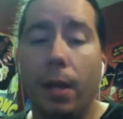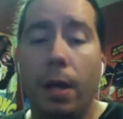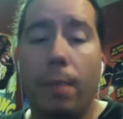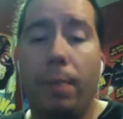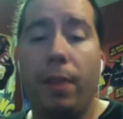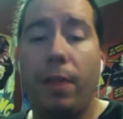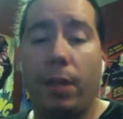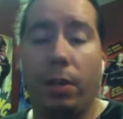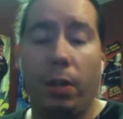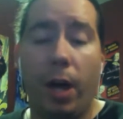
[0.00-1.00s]
But I
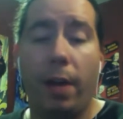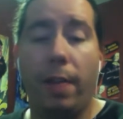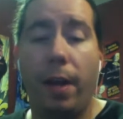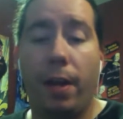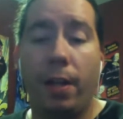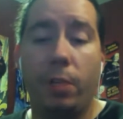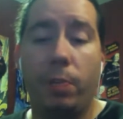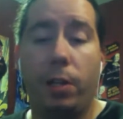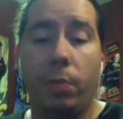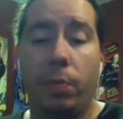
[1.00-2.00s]
think a lot of that is
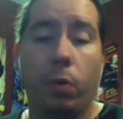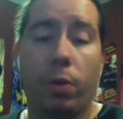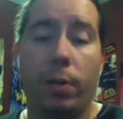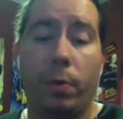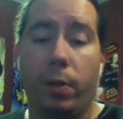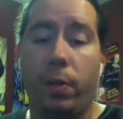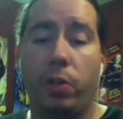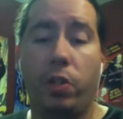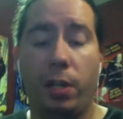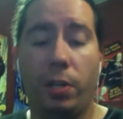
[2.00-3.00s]
because working within the
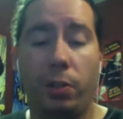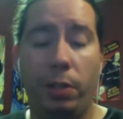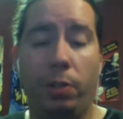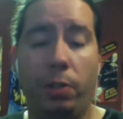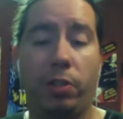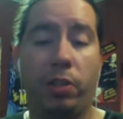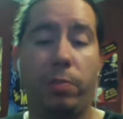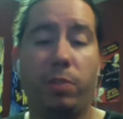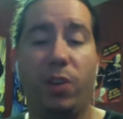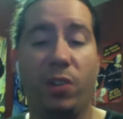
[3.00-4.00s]
Chinese legal
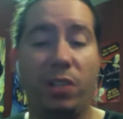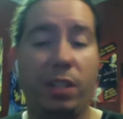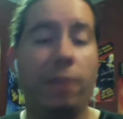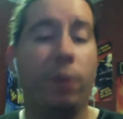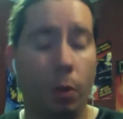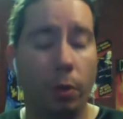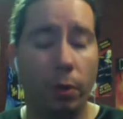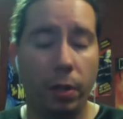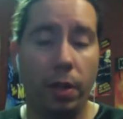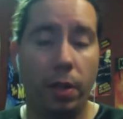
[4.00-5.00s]
system is very
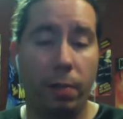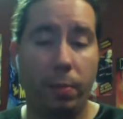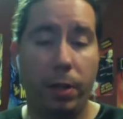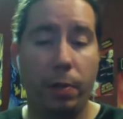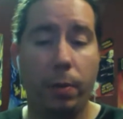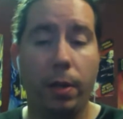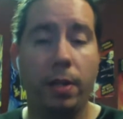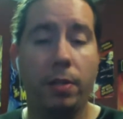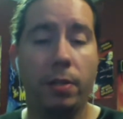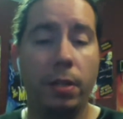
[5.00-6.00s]
difficult in many
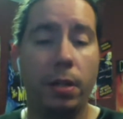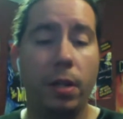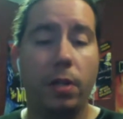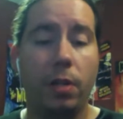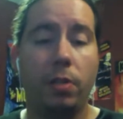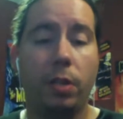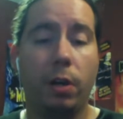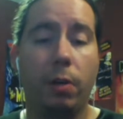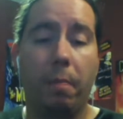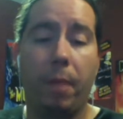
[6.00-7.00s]
ways.
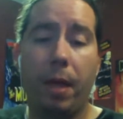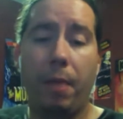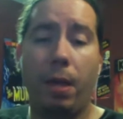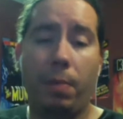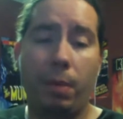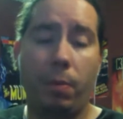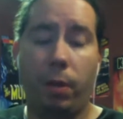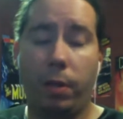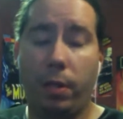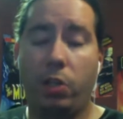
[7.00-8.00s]
So it may be
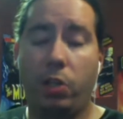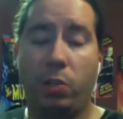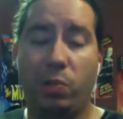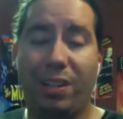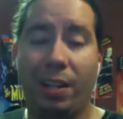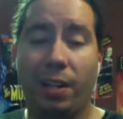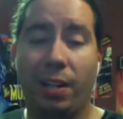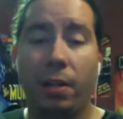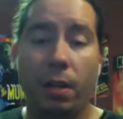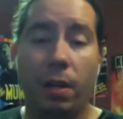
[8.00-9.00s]
one of the issues in it.
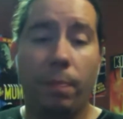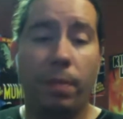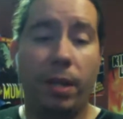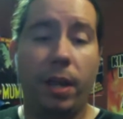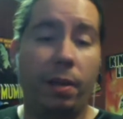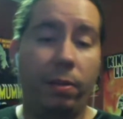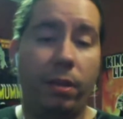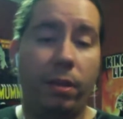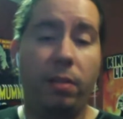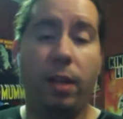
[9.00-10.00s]
But yeah,
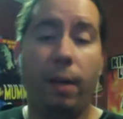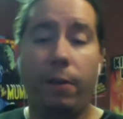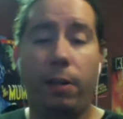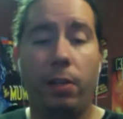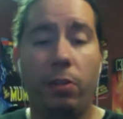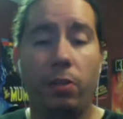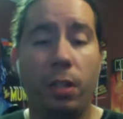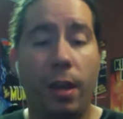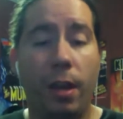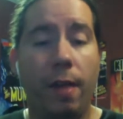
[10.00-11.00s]
definitely there's
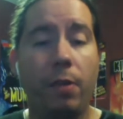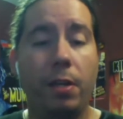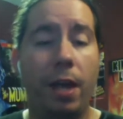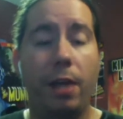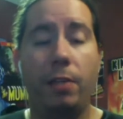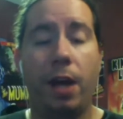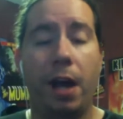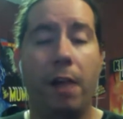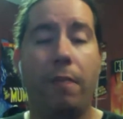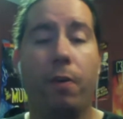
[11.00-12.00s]
every case
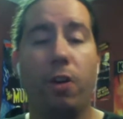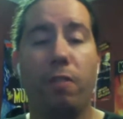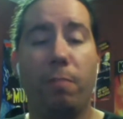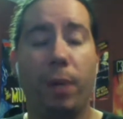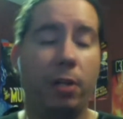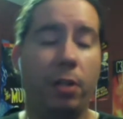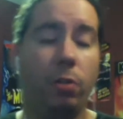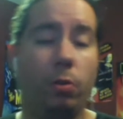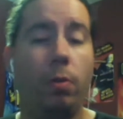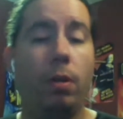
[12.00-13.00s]
I've heard of
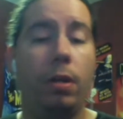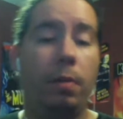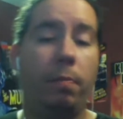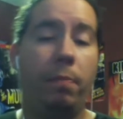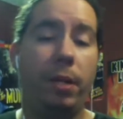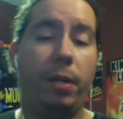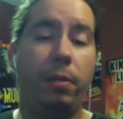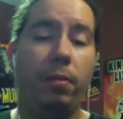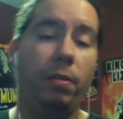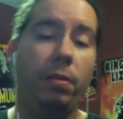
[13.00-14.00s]
Baidu
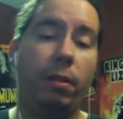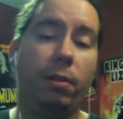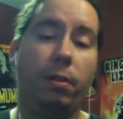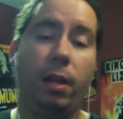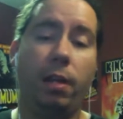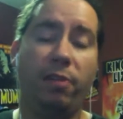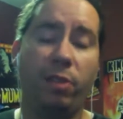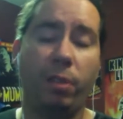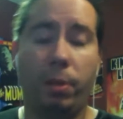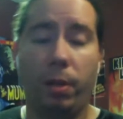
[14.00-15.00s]
being dinged for
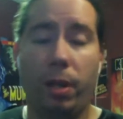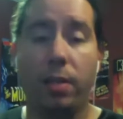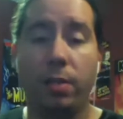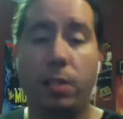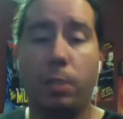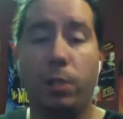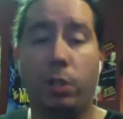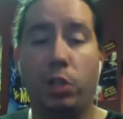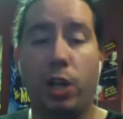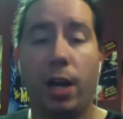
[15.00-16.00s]
something like this, it's
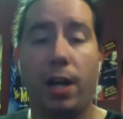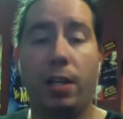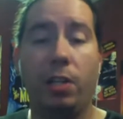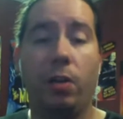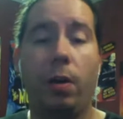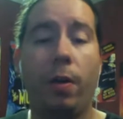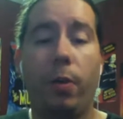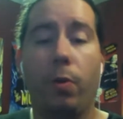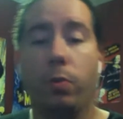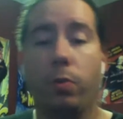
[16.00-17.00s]
been Chinese
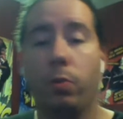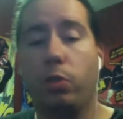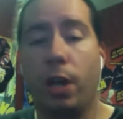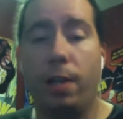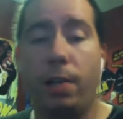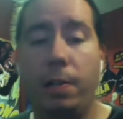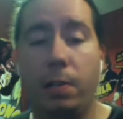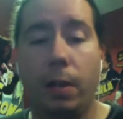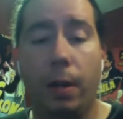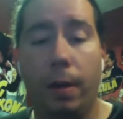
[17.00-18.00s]
authors or Chinese
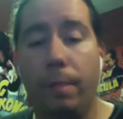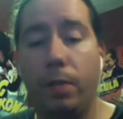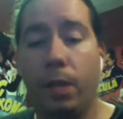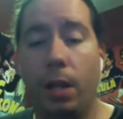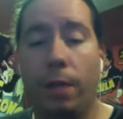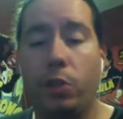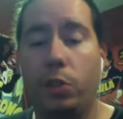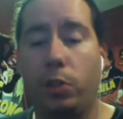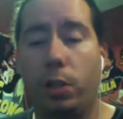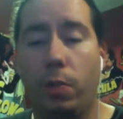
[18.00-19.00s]

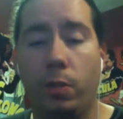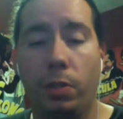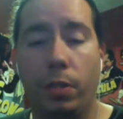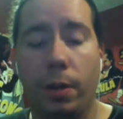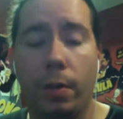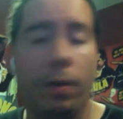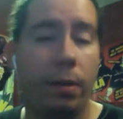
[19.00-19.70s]
television shows, etc.